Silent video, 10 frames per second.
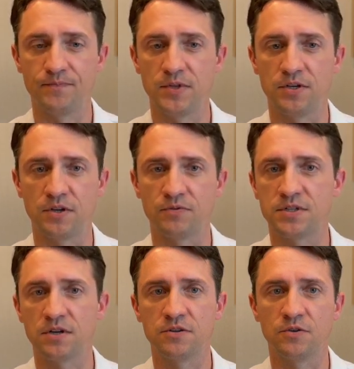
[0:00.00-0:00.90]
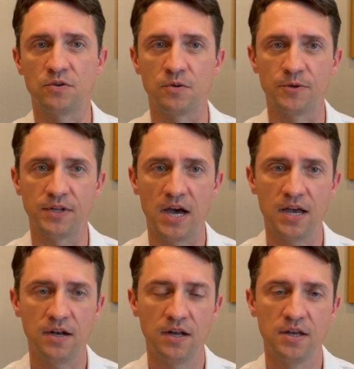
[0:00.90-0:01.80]
you can return to a normal
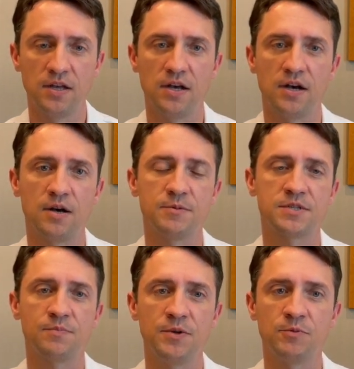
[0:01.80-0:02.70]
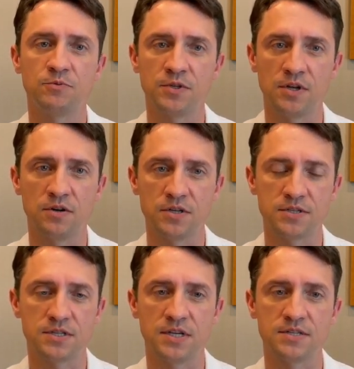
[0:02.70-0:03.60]
diet, but some people will
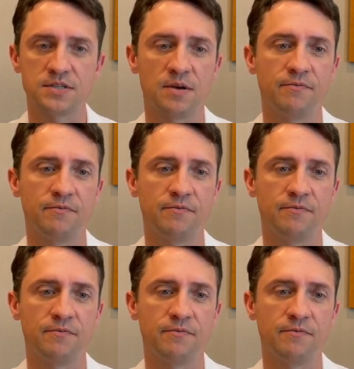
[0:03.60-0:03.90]
notice that some